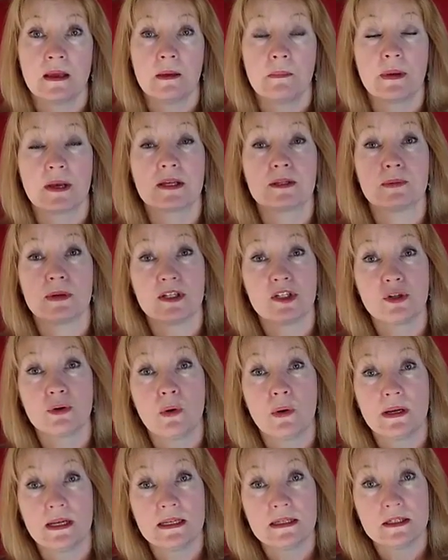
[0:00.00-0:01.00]
Because what you're
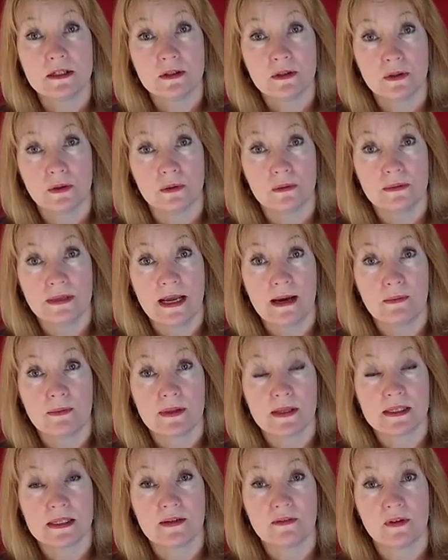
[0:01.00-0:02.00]
going to do now
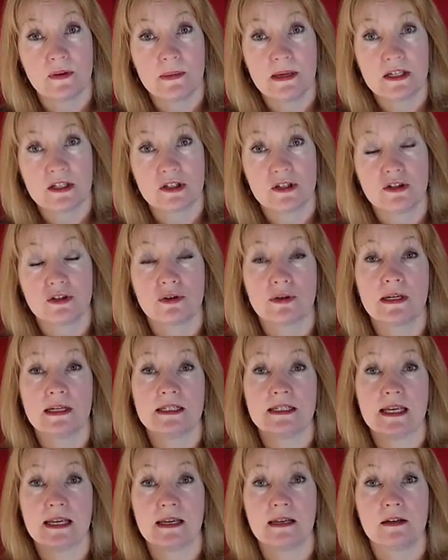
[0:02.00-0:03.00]
with this information is you're going
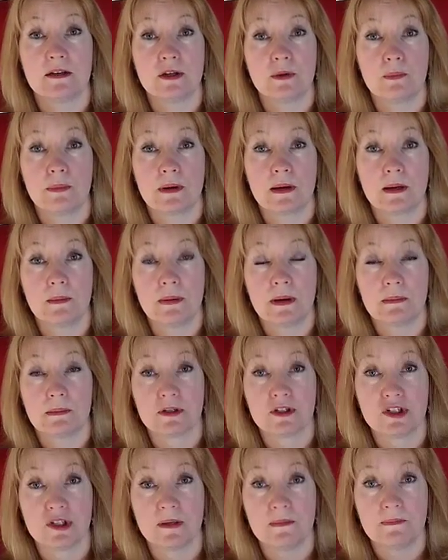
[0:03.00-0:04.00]
to take it and you're going to
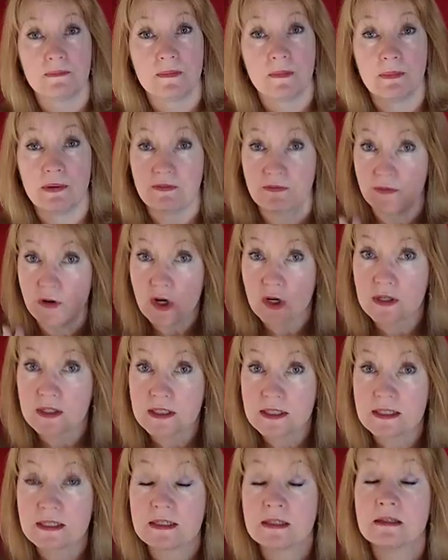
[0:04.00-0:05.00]
publish it. But
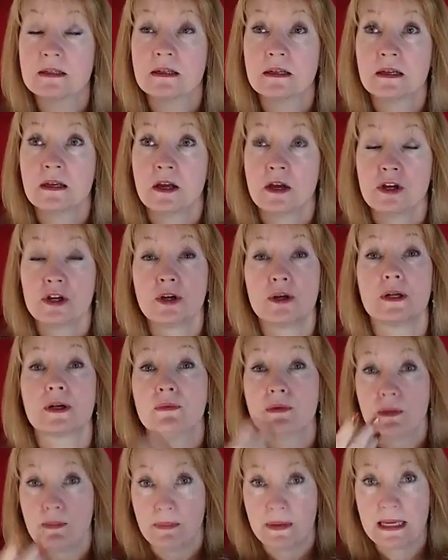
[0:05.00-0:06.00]
first, you're going
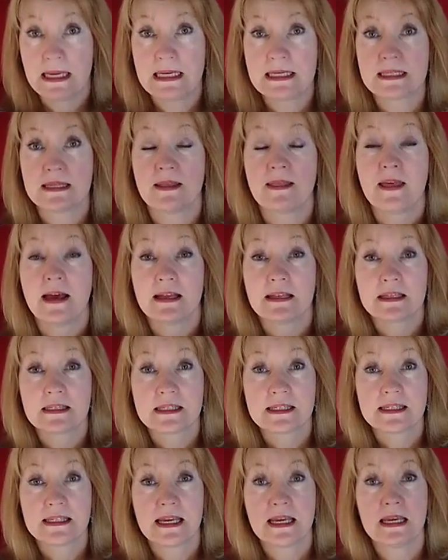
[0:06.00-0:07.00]
to repeat that
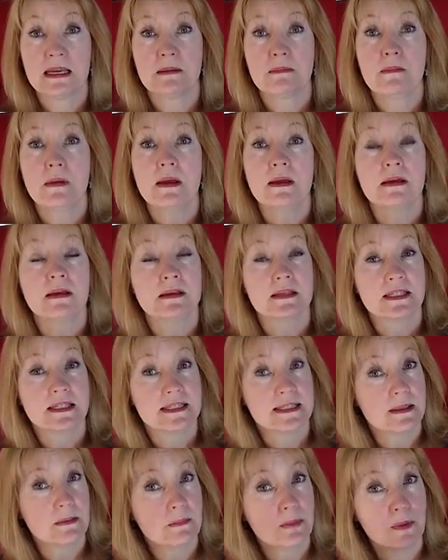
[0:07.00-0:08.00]
same
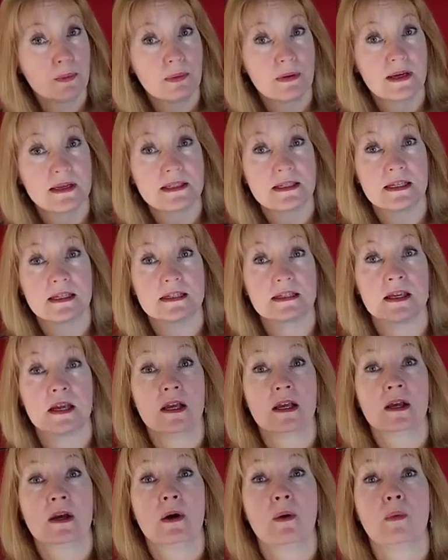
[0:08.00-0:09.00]
simple process
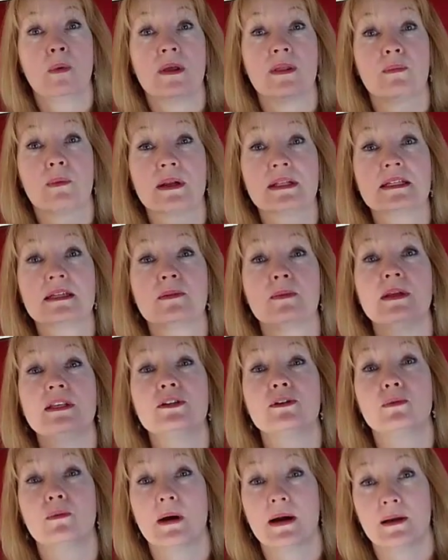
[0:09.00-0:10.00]
with what did we
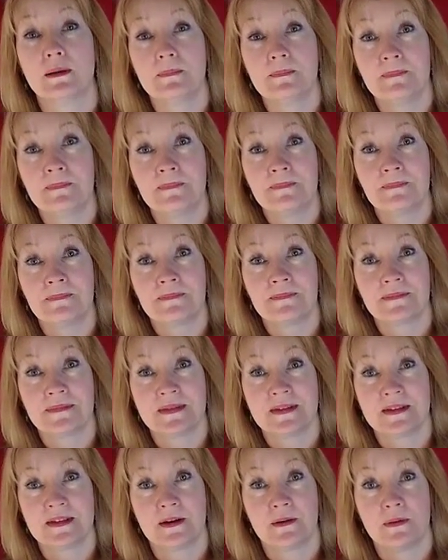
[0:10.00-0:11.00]
do well.
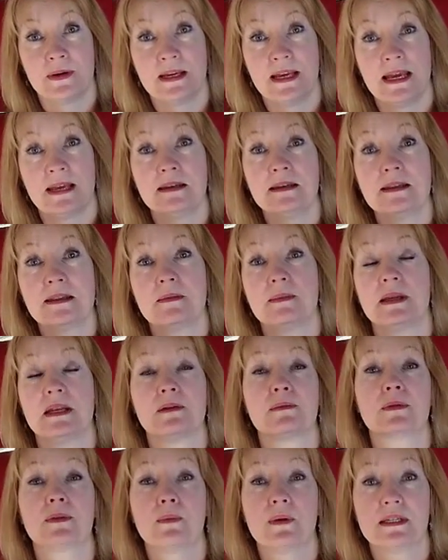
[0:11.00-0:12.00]
So we end the
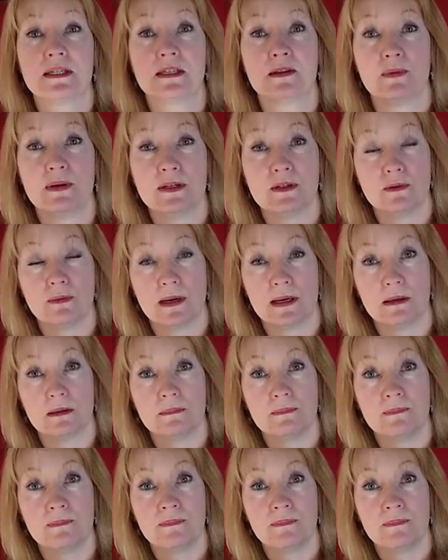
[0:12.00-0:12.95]
meeting with what did we do well.